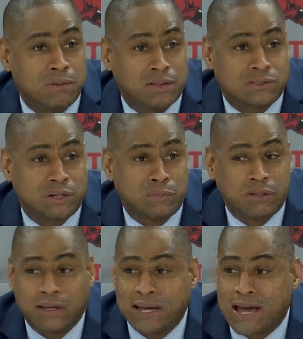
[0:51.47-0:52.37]
That's going to be
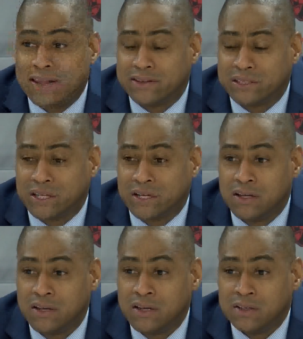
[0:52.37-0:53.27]
a guy that's uh,
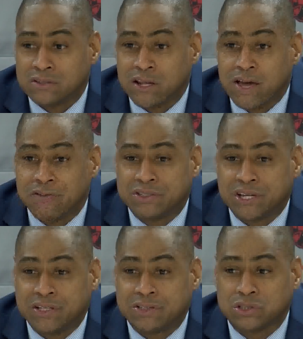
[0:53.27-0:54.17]
going to have a
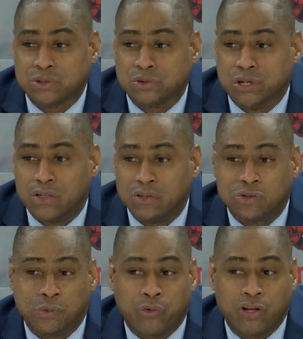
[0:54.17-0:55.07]
chance to uh, do
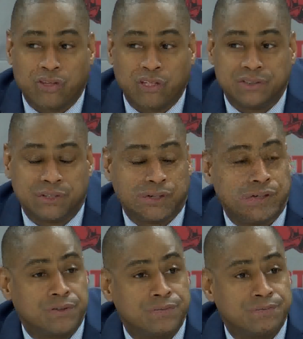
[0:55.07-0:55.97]
some great things here."
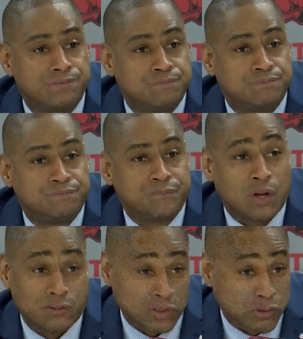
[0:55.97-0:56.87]

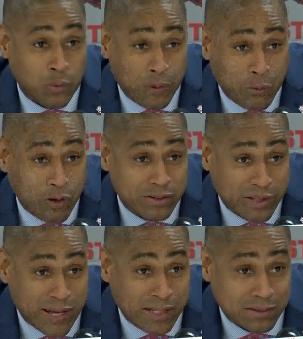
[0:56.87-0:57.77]
Just hoping it wasn't
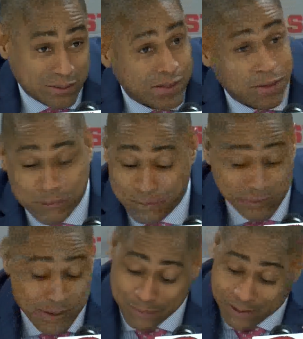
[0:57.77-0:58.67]
tonight. He did
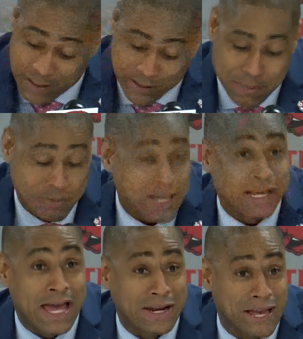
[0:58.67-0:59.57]
him made him look like an NBA
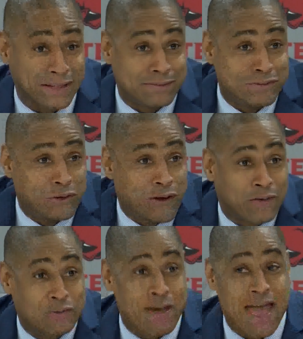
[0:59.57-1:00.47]
guy tonight. You know, right
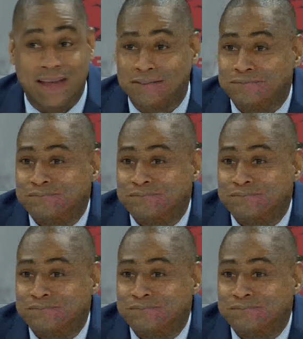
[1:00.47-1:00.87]
off the bat.